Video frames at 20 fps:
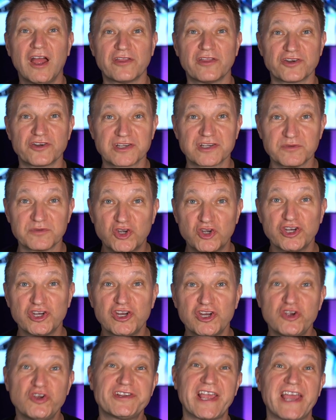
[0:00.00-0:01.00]
There's some good
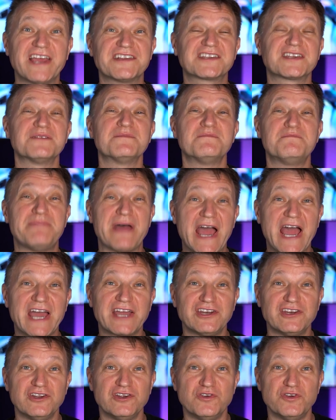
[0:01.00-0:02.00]
news and some
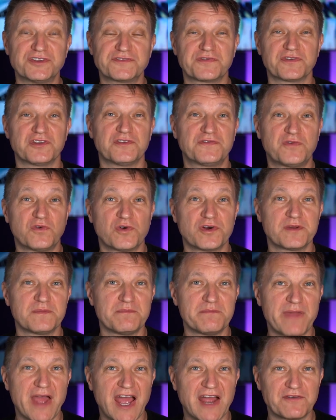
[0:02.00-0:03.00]
bad news for the Ford
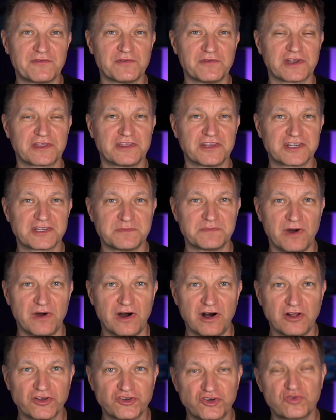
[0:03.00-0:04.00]
Maverick, the
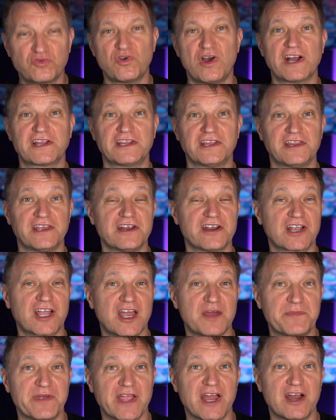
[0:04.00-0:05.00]
small truck that they are
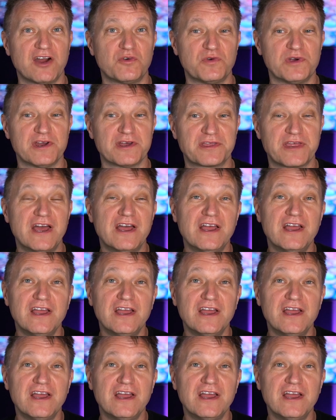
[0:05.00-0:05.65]
coming out with.